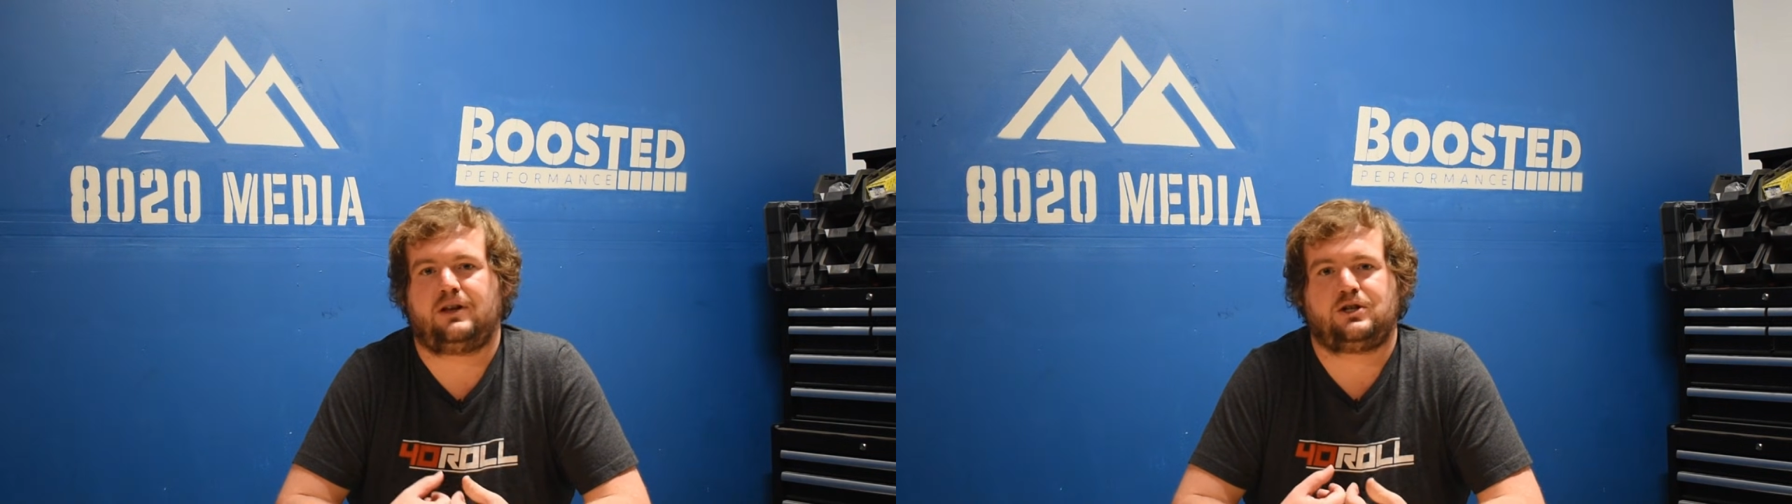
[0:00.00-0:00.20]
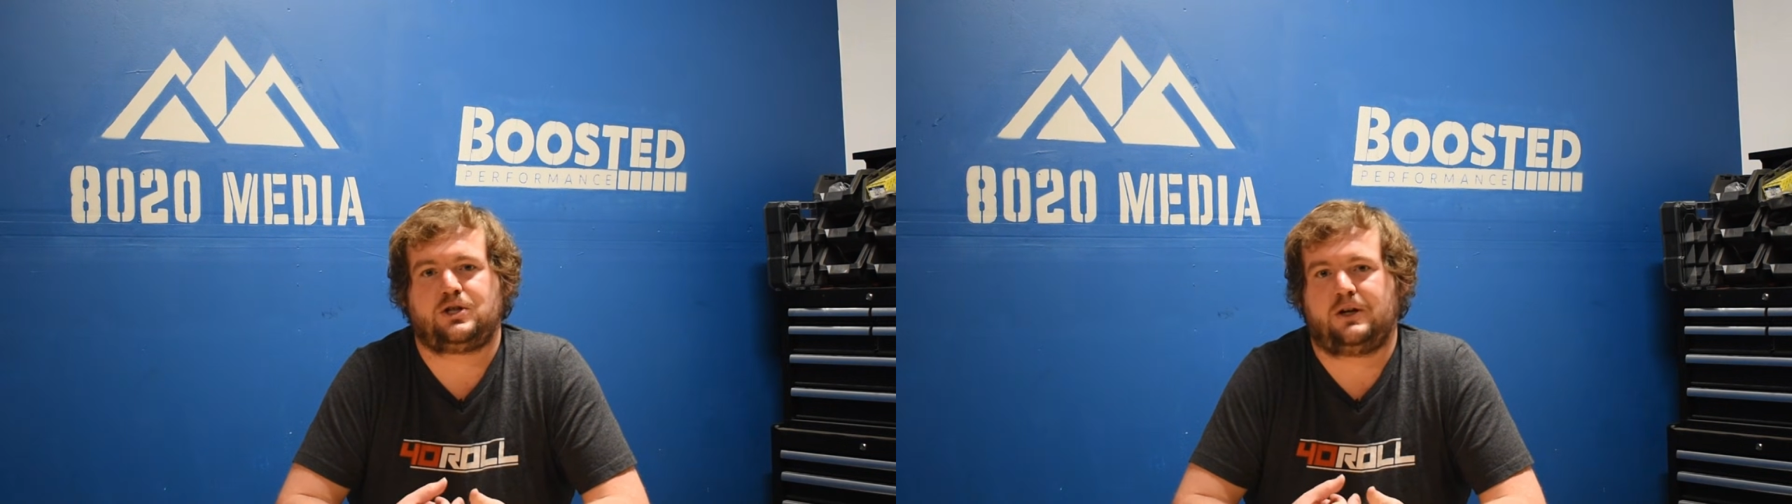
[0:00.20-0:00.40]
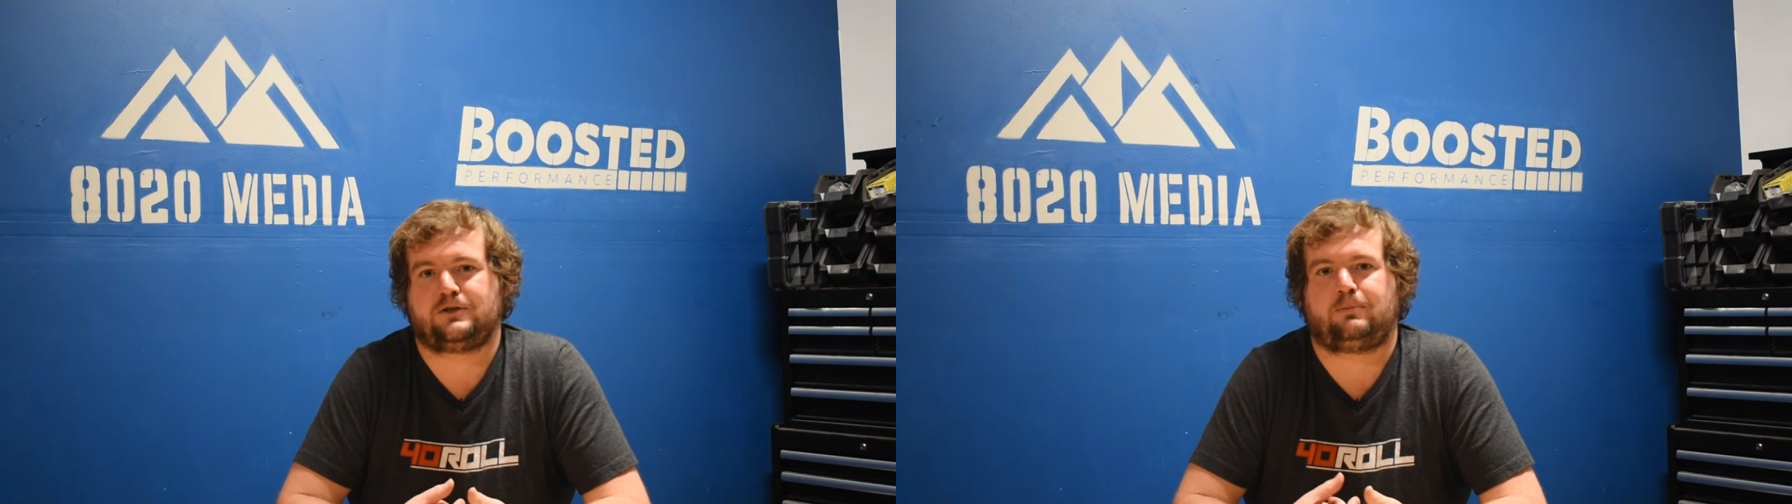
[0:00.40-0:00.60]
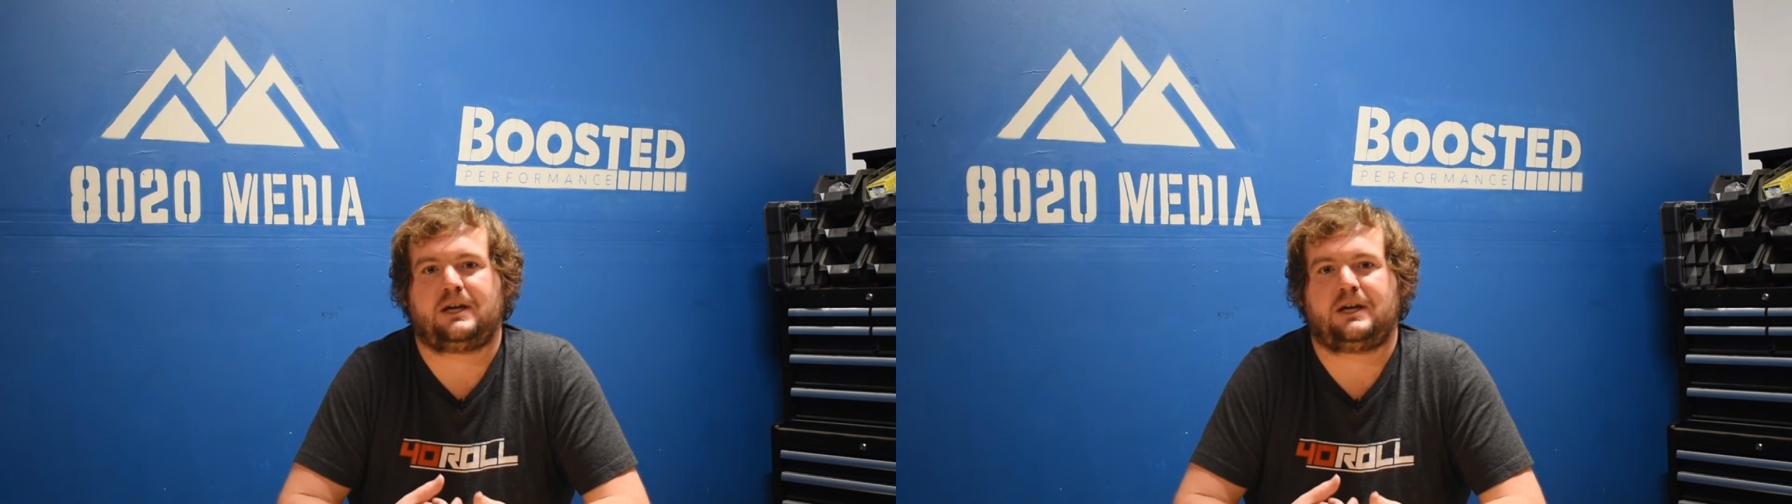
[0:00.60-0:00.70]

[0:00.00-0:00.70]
than just